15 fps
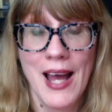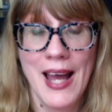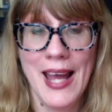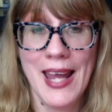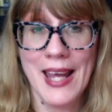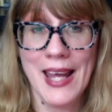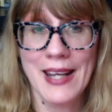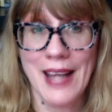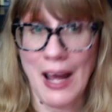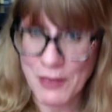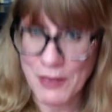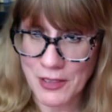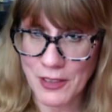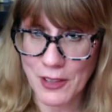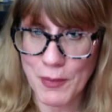And I
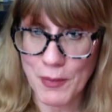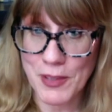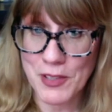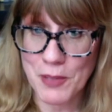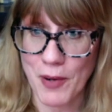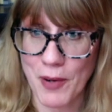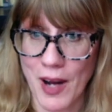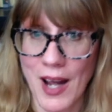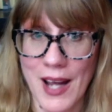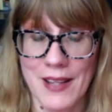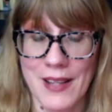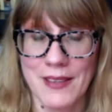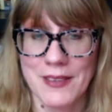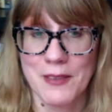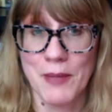was a little bit
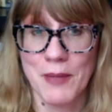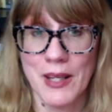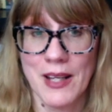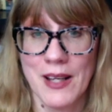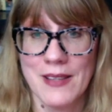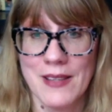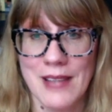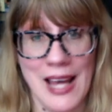surprised because